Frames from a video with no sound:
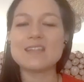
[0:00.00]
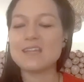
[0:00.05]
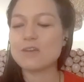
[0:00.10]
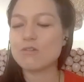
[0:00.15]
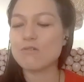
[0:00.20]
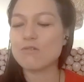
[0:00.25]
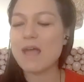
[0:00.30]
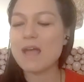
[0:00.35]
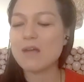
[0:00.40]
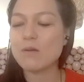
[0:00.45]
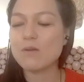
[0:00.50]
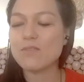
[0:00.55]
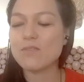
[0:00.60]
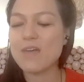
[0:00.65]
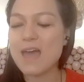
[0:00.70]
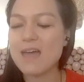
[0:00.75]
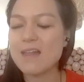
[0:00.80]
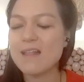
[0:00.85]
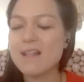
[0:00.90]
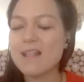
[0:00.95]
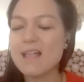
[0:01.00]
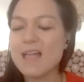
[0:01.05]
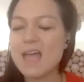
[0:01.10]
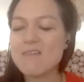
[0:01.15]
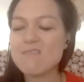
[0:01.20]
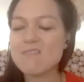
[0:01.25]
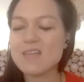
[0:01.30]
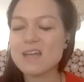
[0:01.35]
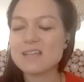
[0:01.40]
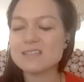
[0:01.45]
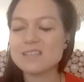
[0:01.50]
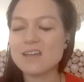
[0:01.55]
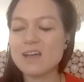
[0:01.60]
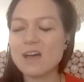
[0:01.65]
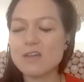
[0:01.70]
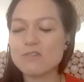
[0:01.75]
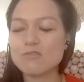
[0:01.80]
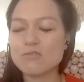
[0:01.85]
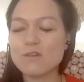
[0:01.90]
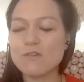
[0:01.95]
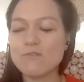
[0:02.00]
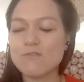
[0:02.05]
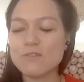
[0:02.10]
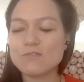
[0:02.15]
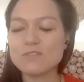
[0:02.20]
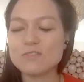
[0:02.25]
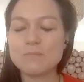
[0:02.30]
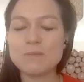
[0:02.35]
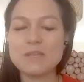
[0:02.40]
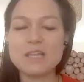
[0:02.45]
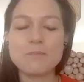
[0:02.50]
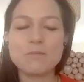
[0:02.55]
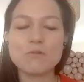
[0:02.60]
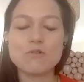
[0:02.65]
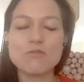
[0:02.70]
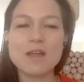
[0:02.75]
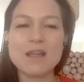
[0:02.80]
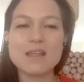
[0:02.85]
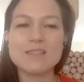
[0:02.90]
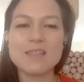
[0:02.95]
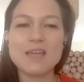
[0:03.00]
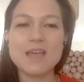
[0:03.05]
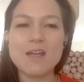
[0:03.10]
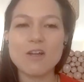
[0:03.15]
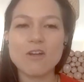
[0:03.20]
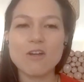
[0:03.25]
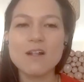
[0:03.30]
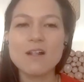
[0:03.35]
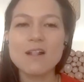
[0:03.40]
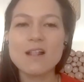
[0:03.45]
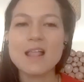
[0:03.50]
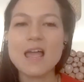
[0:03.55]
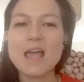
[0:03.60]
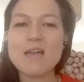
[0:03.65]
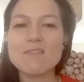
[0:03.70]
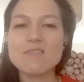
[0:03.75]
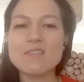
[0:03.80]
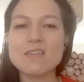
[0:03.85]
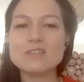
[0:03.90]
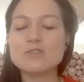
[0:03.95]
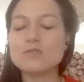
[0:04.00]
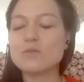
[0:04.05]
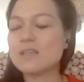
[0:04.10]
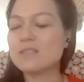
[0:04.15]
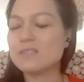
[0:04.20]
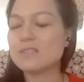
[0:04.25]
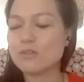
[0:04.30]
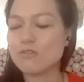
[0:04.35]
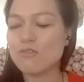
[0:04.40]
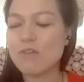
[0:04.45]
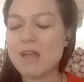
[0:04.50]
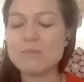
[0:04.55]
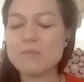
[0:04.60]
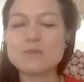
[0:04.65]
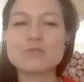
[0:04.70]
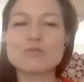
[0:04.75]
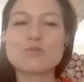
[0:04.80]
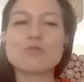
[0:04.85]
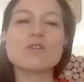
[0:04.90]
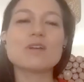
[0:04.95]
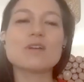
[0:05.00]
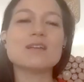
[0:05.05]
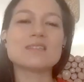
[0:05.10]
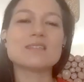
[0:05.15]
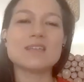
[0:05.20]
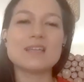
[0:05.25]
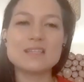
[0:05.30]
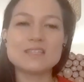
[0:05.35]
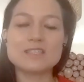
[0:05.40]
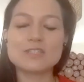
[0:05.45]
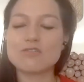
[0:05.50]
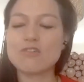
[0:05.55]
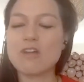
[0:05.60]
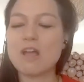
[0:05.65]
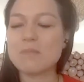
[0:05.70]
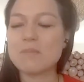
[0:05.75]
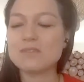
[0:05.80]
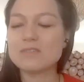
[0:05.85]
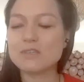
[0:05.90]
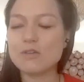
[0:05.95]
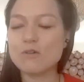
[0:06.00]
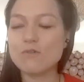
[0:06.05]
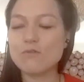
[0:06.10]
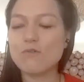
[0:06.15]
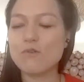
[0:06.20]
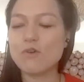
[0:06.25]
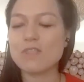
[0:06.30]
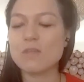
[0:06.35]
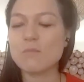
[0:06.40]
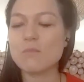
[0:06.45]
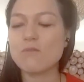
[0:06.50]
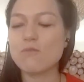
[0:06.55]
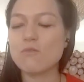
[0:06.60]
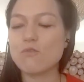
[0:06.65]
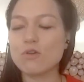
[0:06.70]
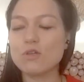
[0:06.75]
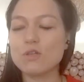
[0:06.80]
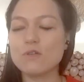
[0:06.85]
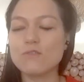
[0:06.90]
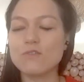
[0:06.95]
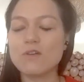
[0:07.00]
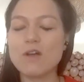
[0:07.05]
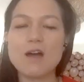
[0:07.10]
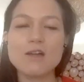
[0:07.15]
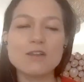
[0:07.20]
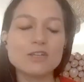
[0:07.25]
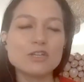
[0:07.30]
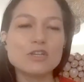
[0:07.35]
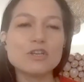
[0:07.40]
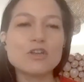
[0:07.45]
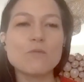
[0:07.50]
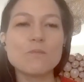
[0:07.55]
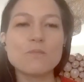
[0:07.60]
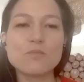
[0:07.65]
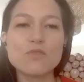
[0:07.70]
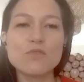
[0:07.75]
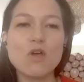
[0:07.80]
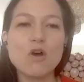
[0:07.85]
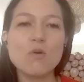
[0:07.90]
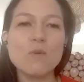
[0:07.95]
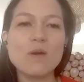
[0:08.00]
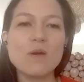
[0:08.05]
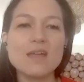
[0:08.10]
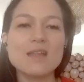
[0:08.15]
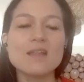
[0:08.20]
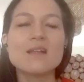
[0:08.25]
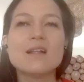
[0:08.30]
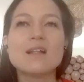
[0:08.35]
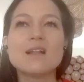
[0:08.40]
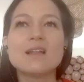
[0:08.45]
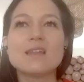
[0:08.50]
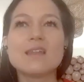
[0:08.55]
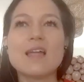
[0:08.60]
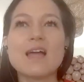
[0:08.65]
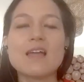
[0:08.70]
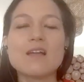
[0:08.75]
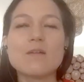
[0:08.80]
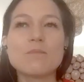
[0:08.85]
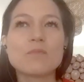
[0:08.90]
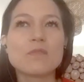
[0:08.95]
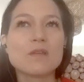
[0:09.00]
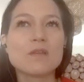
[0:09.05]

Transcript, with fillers: they interact with that. And then that's one hundred fifty people right there. And then they do Instagram stories and Instagram and so forth. And before you've got, you know, know it, like,